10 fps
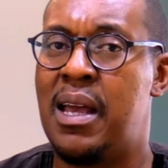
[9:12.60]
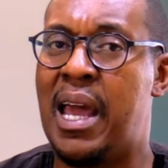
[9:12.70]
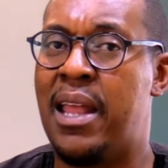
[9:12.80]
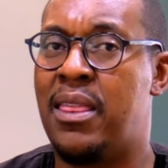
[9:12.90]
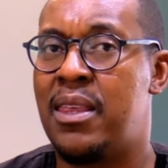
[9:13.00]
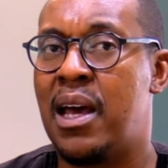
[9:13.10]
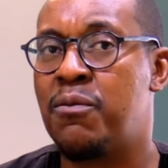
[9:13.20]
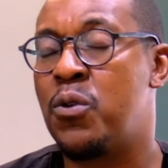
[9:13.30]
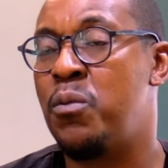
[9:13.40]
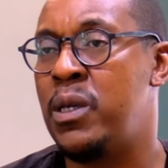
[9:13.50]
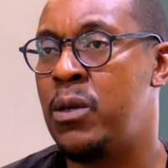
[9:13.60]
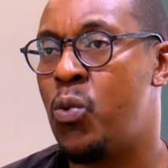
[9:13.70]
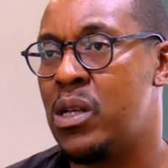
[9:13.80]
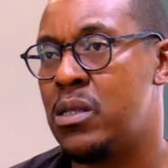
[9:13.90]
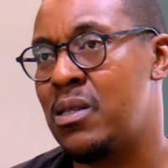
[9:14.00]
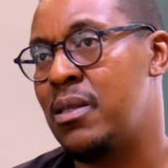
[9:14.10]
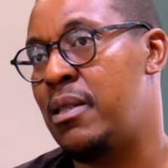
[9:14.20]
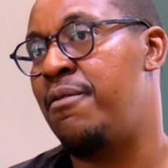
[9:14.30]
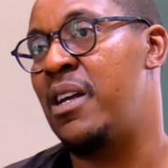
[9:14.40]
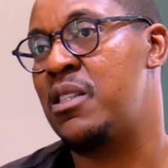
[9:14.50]
And that for me was
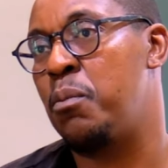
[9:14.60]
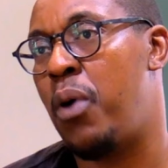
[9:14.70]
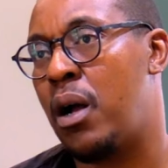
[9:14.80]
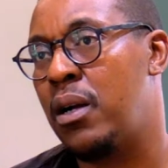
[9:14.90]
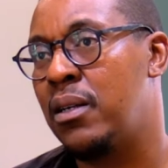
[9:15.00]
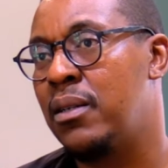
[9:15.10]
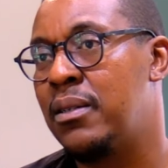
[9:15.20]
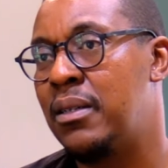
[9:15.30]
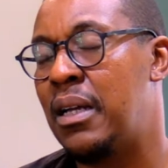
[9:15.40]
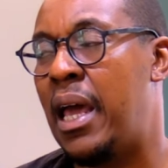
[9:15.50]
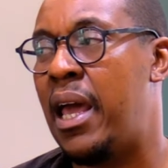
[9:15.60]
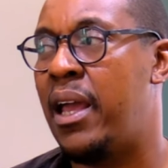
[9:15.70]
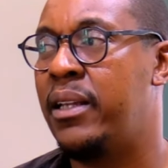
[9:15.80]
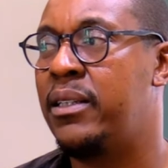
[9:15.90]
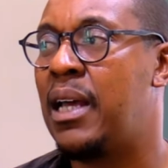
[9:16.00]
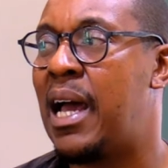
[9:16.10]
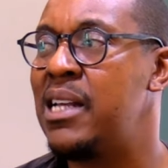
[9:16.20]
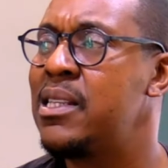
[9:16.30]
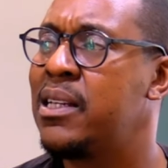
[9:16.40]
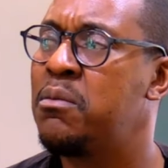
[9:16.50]
the first spark. And I
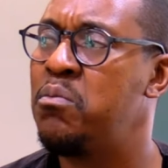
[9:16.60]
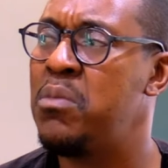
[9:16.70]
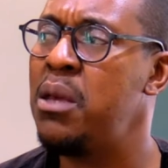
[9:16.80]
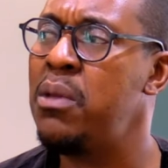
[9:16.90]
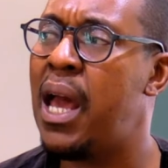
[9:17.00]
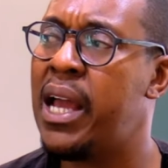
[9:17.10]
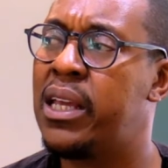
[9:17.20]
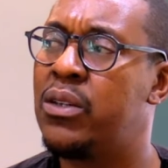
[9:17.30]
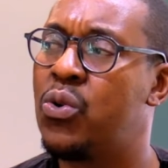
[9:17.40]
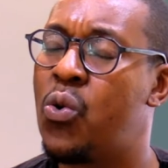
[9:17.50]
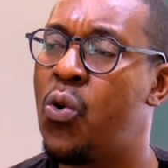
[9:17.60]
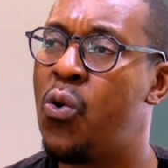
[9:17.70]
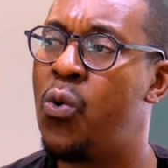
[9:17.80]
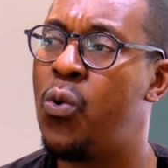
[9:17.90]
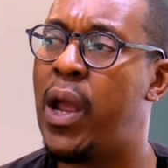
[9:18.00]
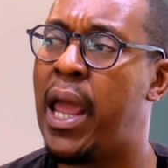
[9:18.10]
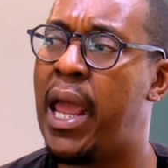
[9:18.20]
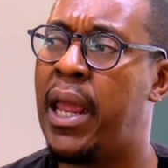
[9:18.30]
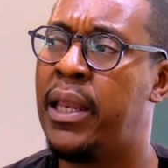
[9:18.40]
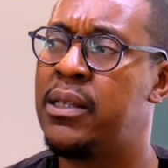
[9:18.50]
said, maybe I can go
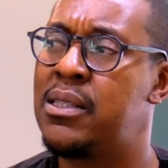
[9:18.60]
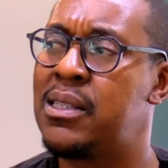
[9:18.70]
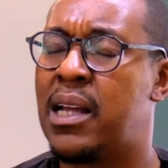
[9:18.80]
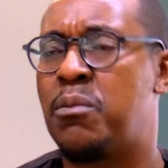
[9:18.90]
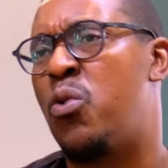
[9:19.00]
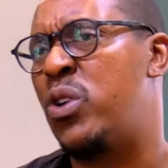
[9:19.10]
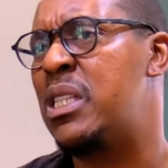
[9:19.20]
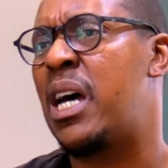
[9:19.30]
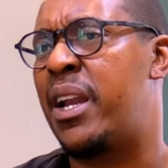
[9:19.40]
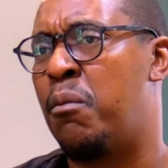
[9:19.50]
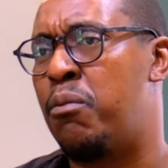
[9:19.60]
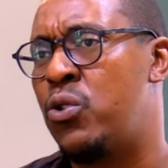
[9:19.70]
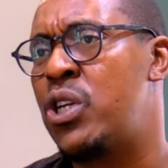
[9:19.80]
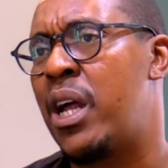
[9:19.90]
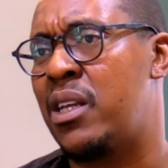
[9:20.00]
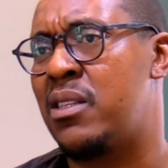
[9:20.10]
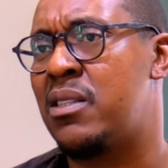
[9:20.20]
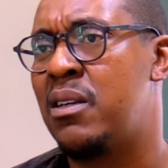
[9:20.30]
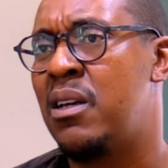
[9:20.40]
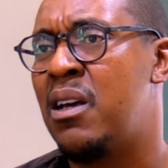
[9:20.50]
and start monitoring
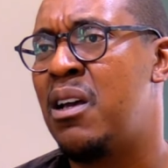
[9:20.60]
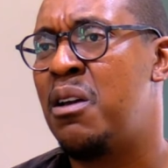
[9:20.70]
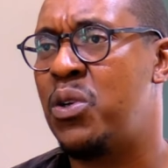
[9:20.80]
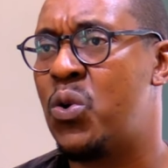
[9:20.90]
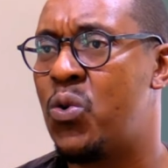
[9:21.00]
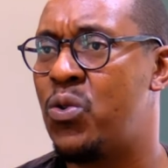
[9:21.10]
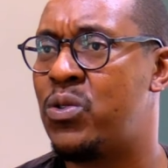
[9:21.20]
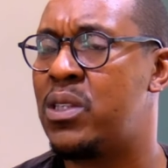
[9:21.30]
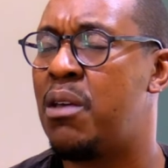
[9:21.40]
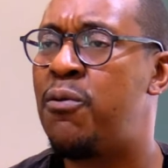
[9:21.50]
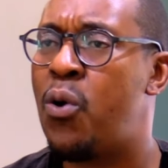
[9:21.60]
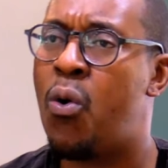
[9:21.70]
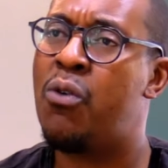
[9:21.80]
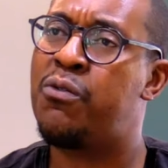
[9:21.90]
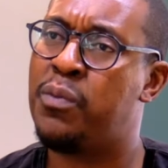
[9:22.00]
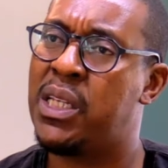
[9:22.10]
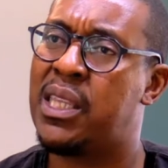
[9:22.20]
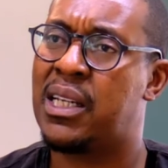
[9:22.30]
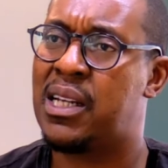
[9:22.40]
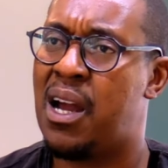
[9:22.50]
butcheries because the flow of meat
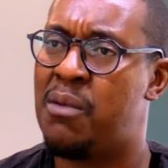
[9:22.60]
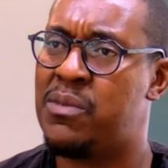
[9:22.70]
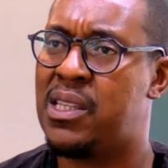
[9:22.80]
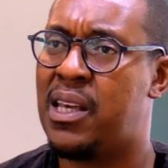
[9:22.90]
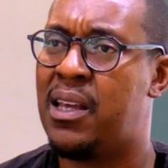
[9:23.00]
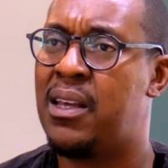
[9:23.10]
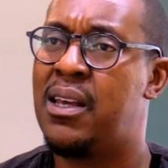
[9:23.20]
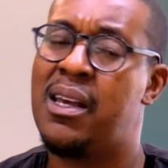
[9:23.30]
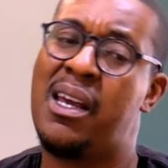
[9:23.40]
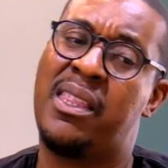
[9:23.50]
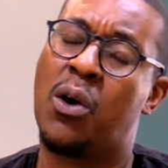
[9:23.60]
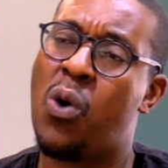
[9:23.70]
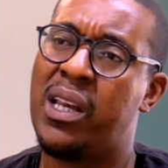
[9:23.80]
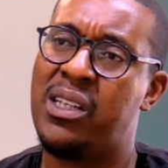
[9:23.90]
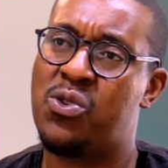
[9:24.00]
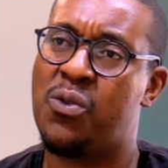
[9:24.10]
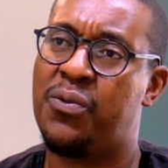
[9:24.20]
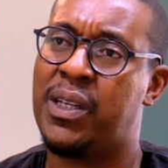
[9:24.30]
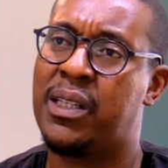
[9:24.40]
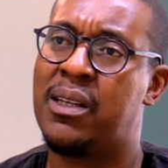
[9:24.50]
that comes there and the quality
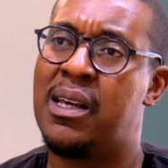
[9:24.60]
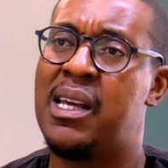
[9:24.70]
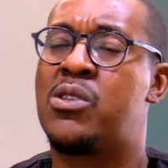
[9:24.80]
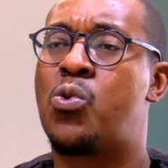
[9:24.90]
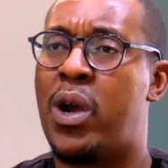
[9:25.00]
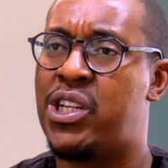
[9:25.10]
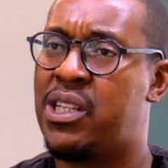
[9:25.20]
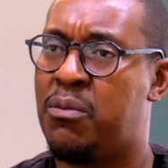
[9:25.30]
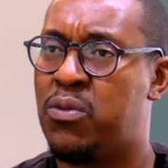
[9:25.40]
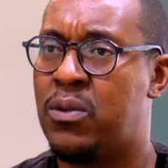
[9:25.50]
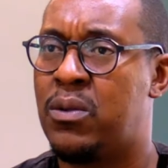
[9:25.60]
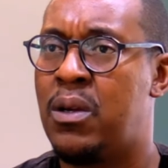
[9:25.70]
of it, it's questionable.